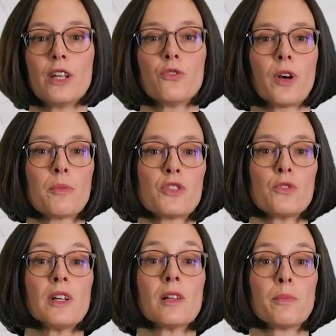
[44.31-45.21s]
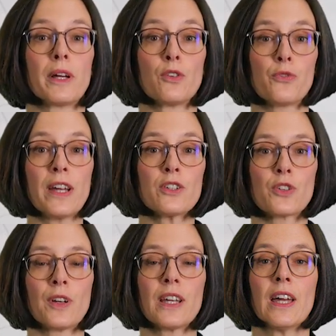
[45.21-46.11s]
in pharmaceutical
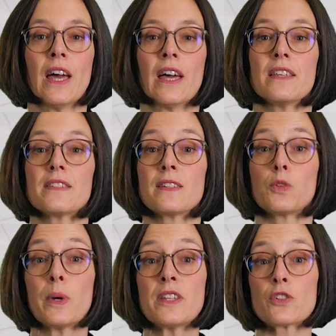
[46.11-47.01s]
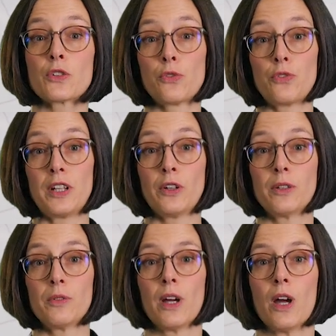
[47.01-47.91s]
manufacturing is the twin screw feeder,